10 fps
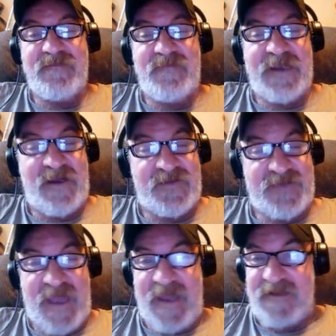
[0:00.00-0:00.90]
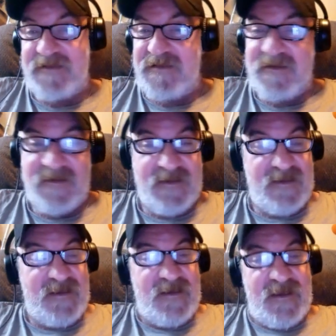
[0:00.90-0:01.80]
Because I
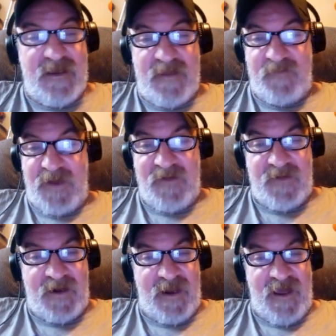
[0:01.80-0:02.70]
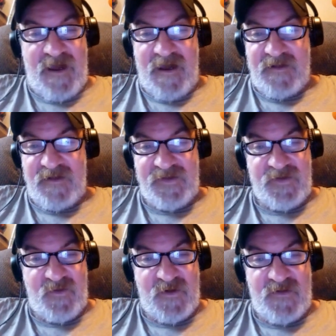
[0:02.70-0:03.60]
upload a lot of
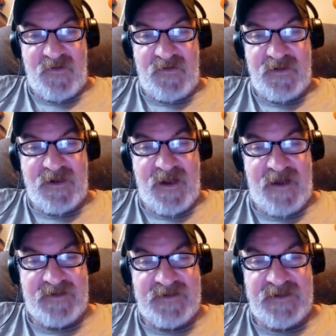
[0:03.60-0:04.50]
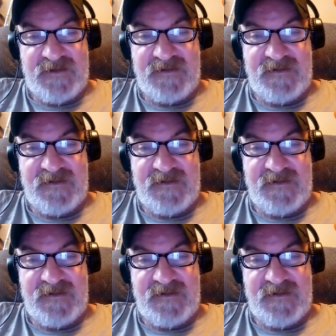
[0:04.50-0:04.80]
historical content